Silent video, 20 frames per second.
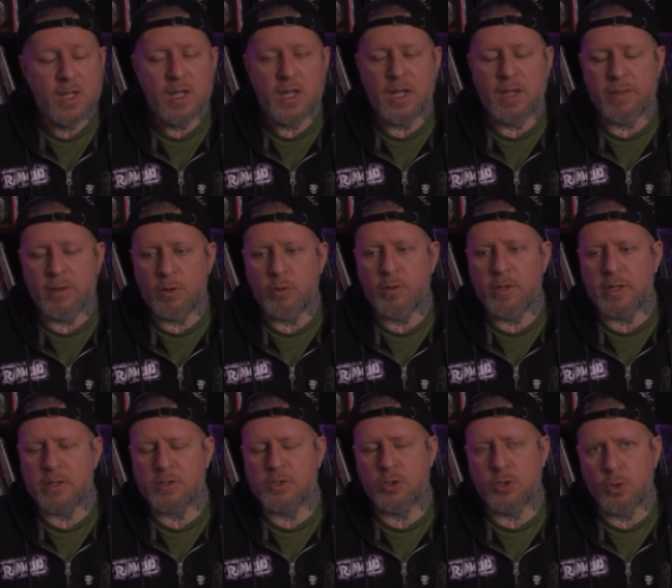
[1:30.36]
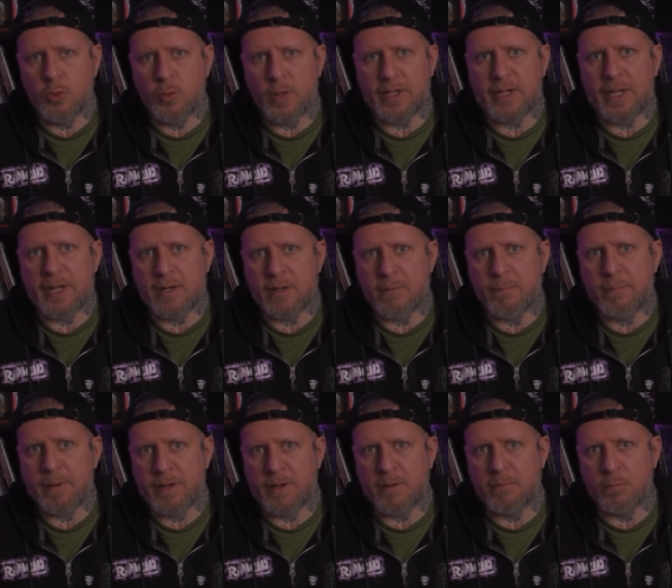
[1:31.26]
and then you get two like
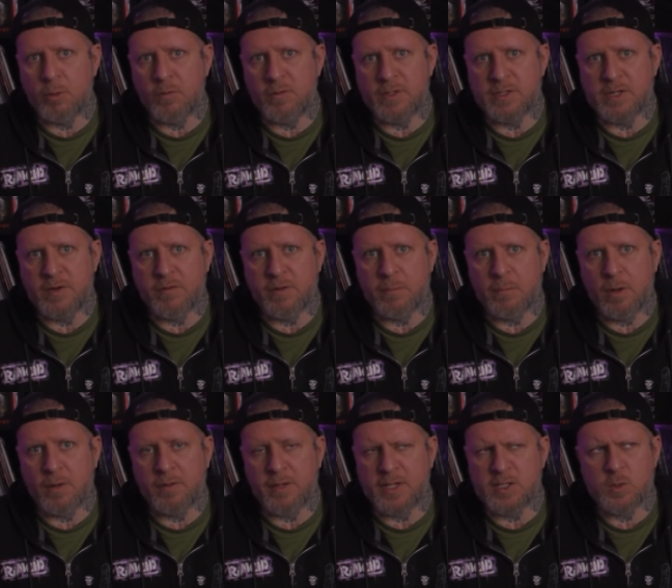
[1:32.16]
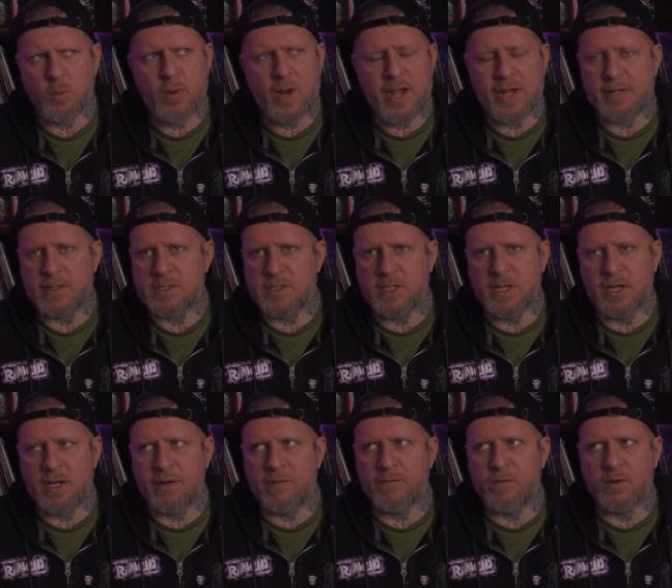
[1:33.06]
independent movies every month. That's the way I can see
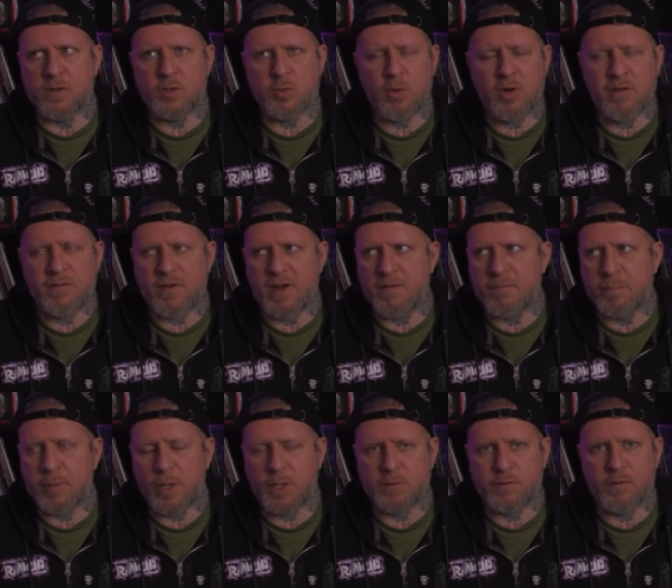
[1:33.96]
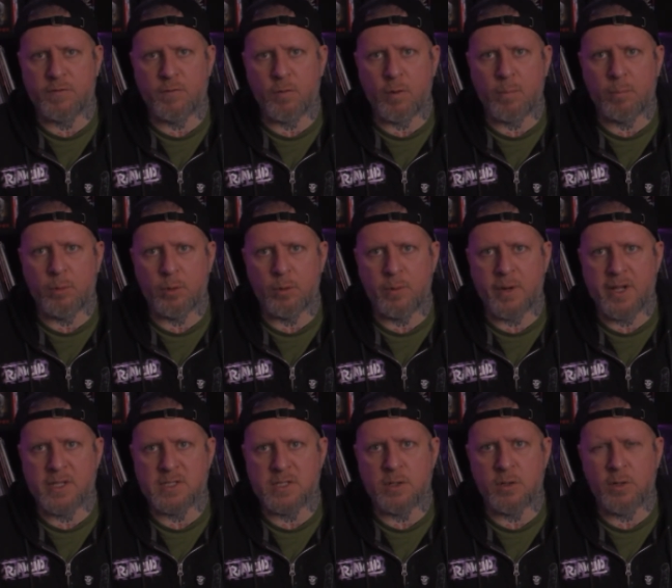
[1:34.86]
it. And for 25 bucks for four
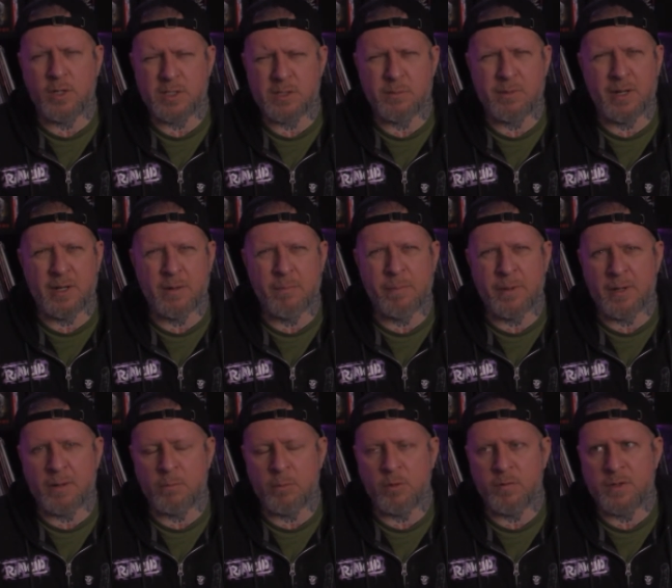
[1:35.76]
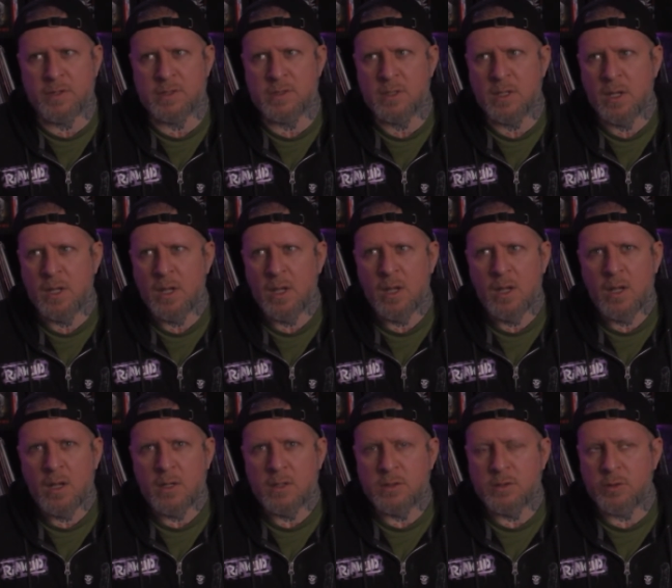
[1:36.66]
Blu-rays, and you get some independent movies,
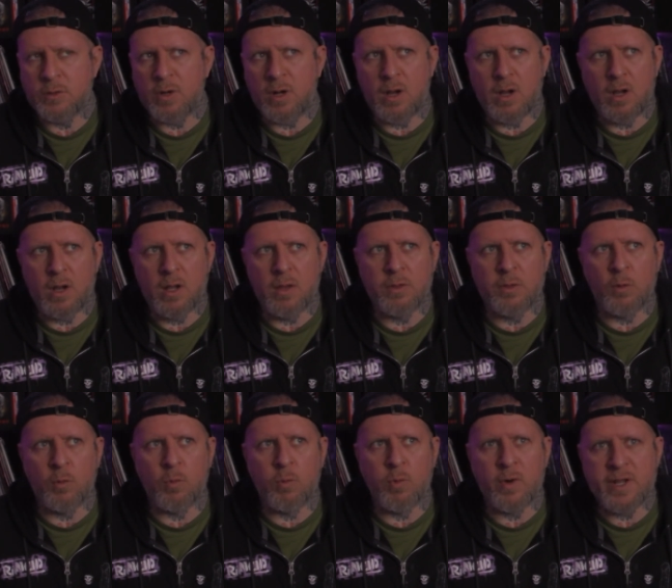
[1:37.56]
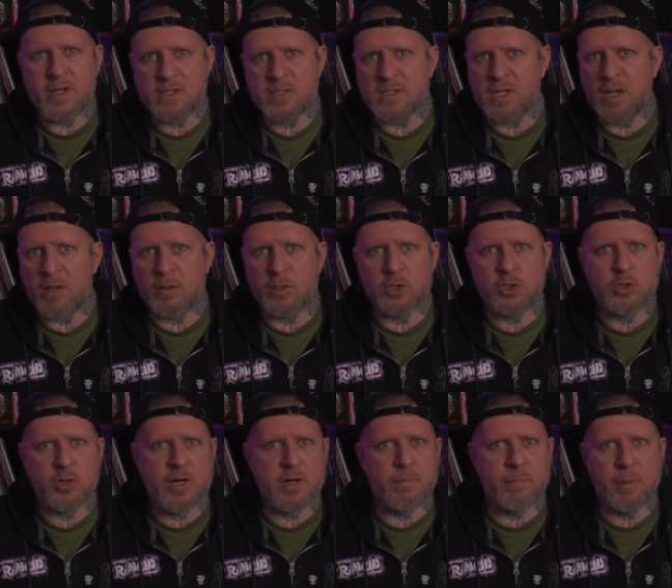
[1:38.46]
dude. The resale and
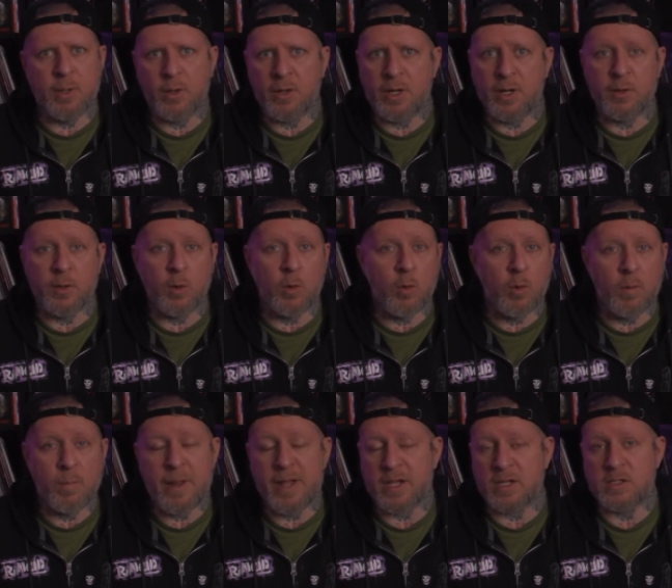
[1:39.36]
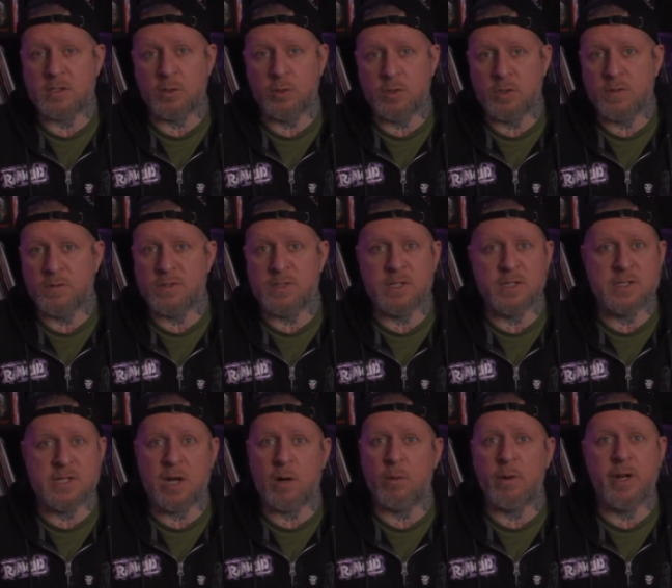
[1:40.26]
tradability on the horror pack exclusives
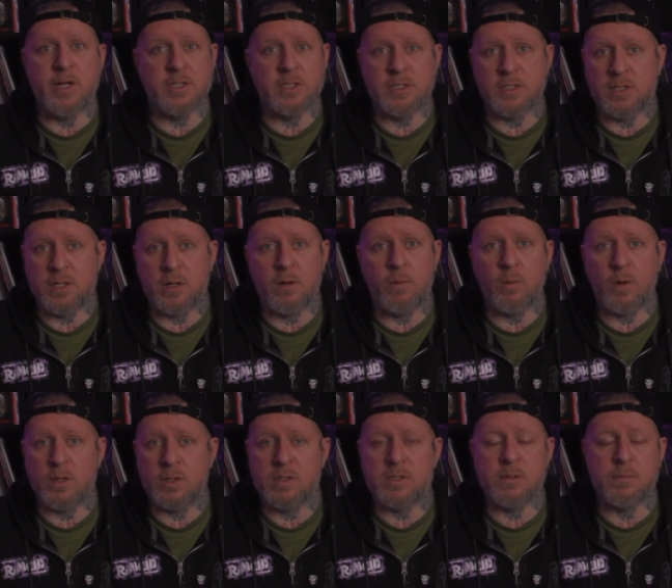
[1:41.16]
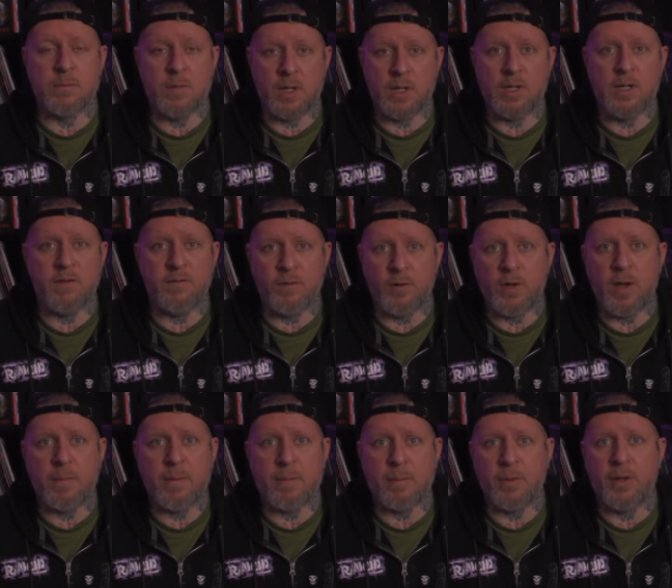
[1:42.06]
is outrageous. They're worth some money if you
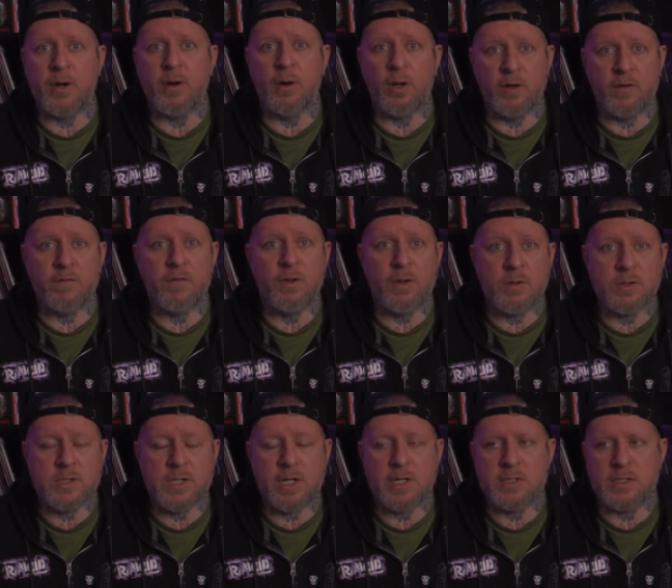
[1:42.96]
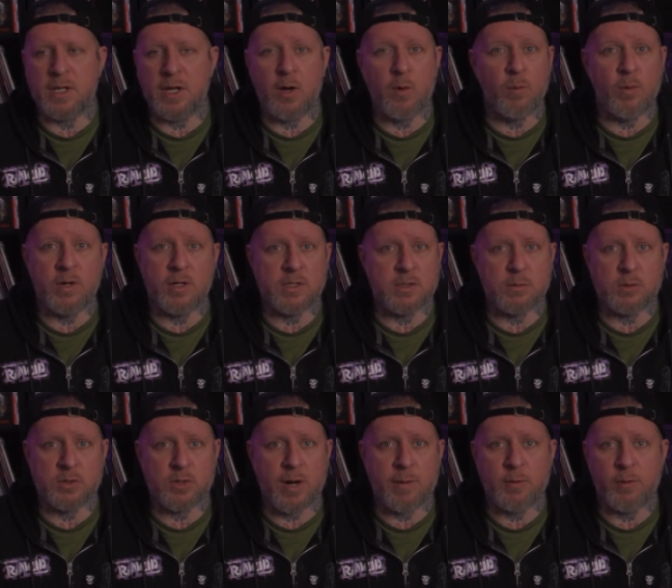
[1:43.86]
got people that are looking for those things and they don't want to
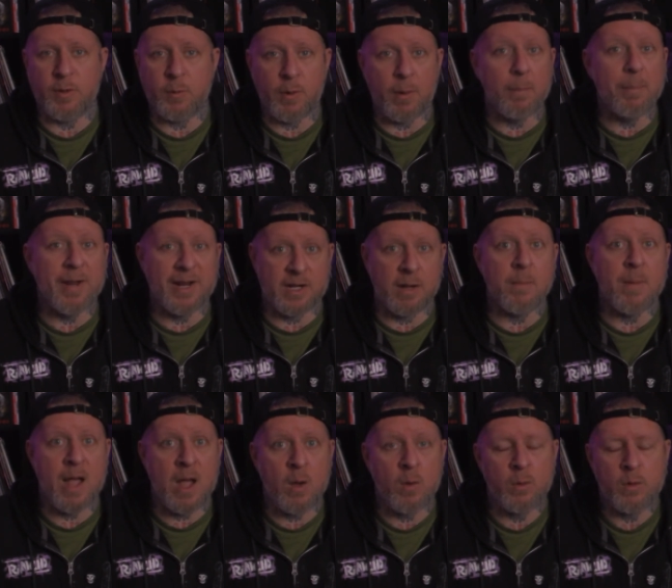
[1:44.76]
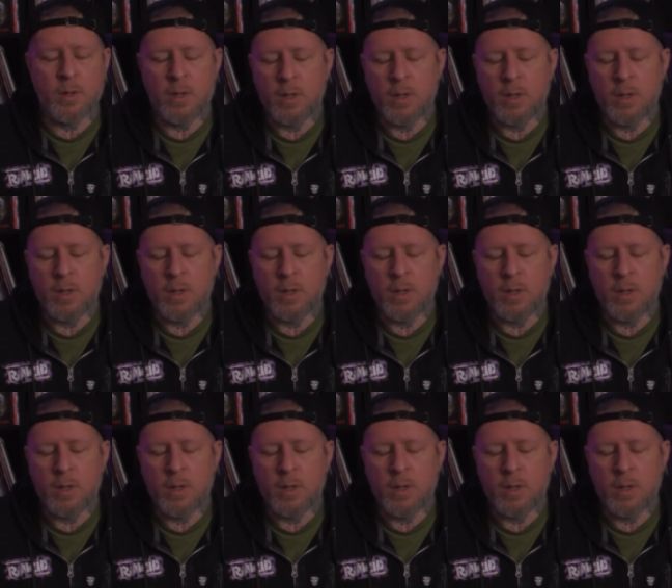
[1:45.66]
subscribe to it. They want to pick them out.